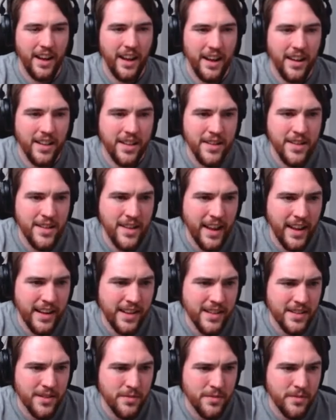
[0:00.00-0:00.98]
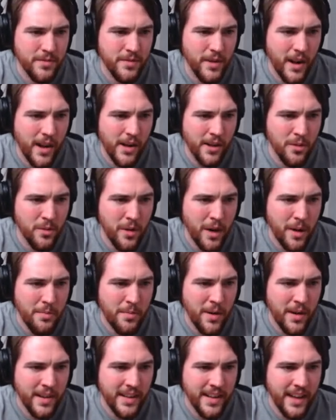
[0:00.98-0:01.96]
I'd like to follow up
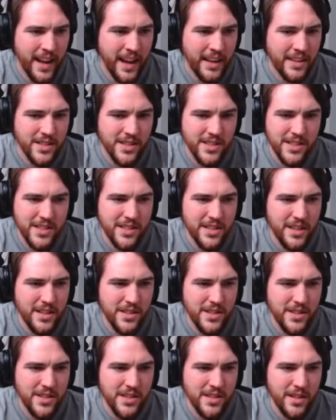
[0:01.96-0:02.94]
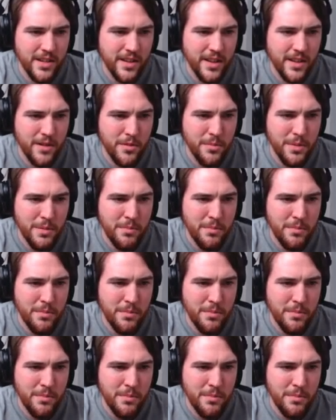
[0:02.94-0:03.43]
on that just a little bit